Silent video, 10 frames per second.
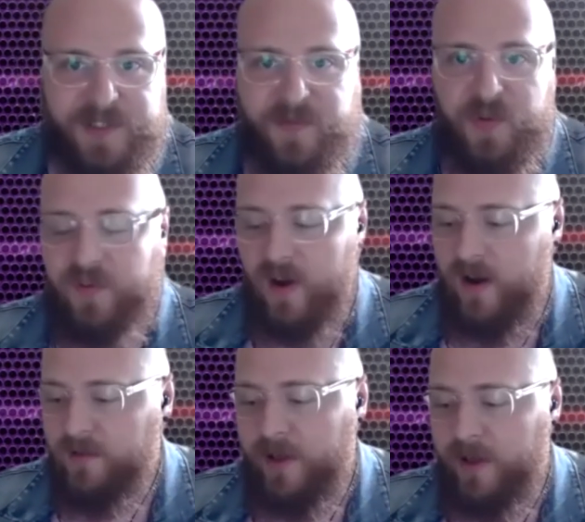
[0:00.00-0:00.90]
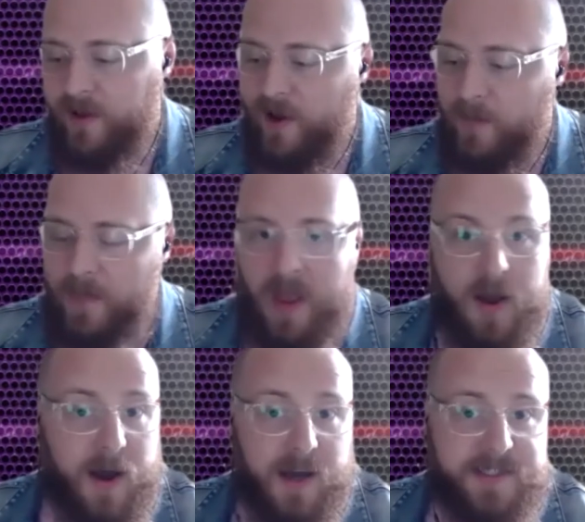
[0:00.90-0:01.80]
If you've got like uh,
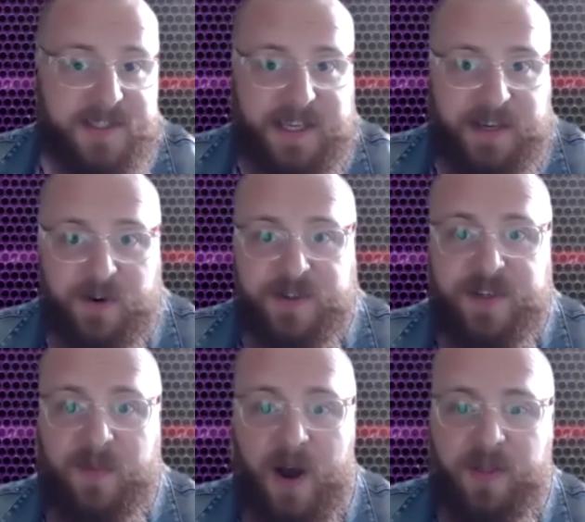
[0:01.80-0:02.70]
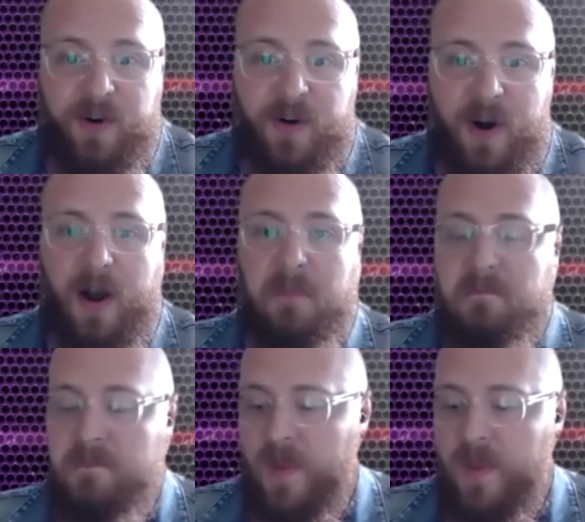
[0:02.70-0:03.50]
a husky or some other, um,